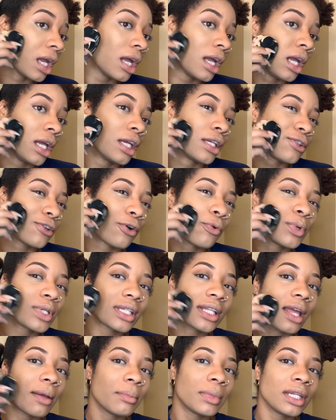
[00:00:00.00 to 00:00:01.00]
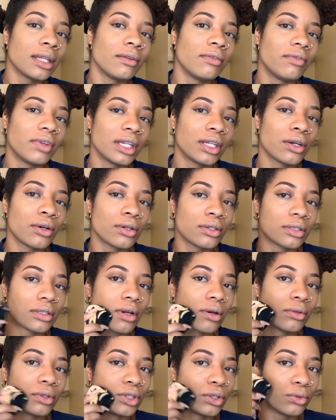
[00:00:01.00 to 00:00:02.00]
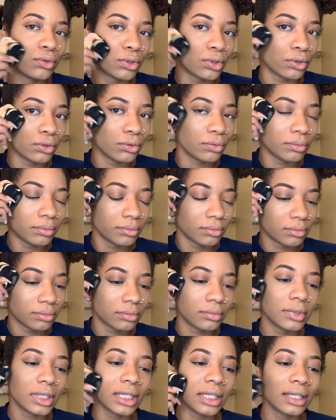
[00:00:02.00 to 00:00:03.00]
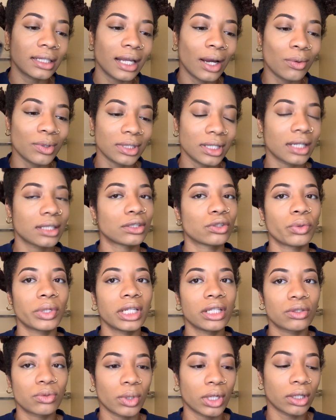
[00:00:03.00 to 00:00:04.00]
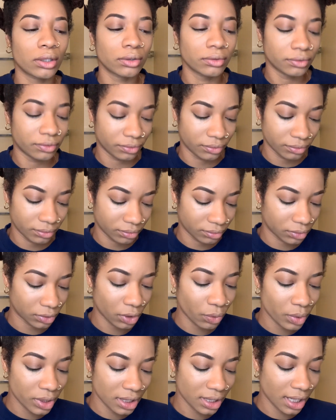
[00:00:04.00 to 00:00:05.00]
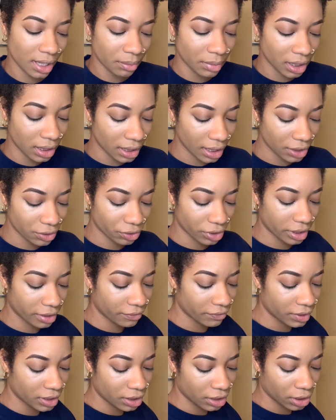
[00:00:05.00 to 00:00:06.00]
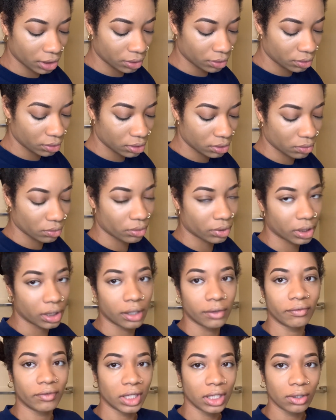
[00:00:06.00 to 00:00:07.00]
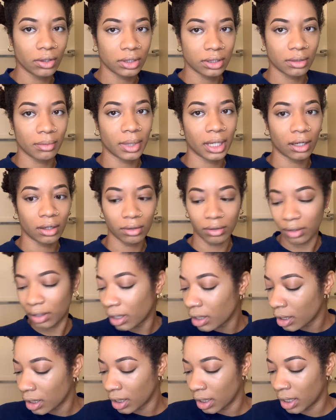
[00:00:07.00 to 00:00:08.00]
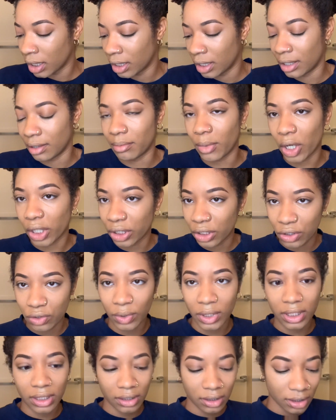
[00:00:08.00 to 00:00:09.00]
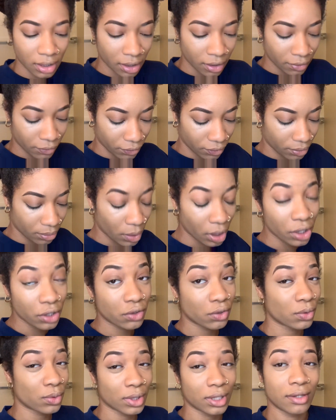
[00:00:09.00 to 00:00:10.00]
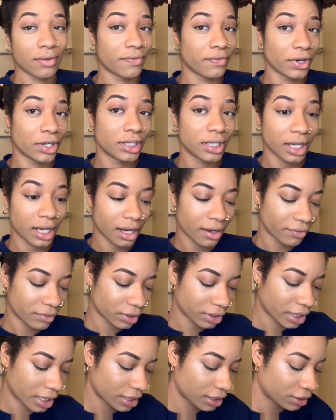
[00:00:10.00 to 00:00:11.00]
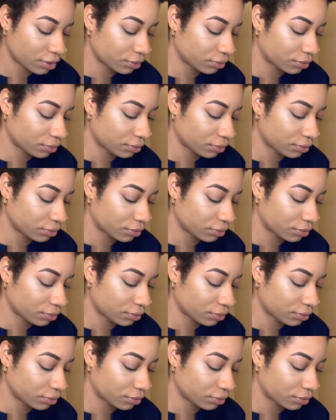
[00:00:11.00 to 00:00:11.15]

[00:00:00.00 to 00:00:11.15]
So it wasn't that many videos on YouTube. Then that was like 2012. So it wasn't that many natural hair videos or videos about Marley twists and stuff. Marley twists was the first thing I ever learned how to do.